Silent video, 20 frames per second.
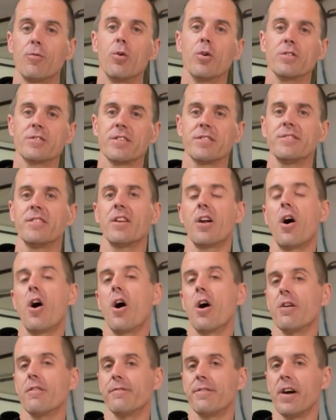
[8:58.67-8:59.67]
course, that's not a
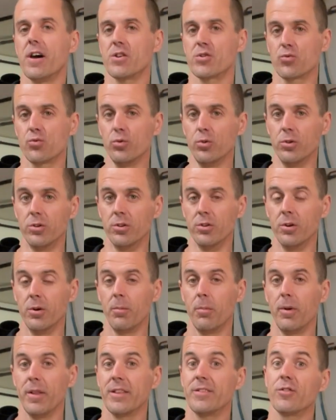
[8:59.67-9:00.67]
hard and fast rule,
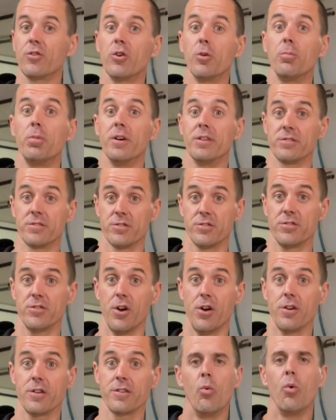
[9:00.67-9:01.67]
but that's a good place to
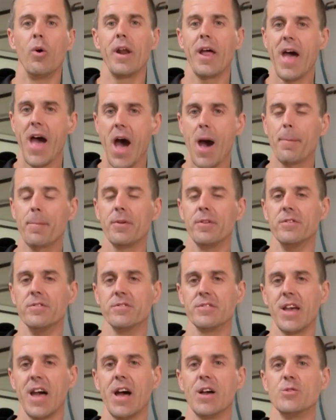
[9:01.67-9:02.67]
start. What
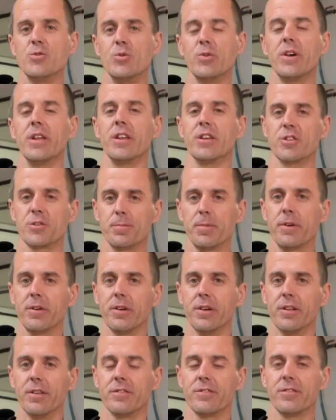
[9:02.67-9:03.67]
happens as you get
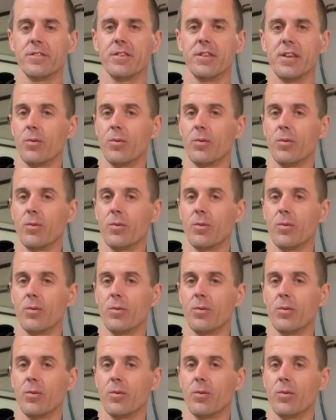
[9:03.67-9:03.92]
experience,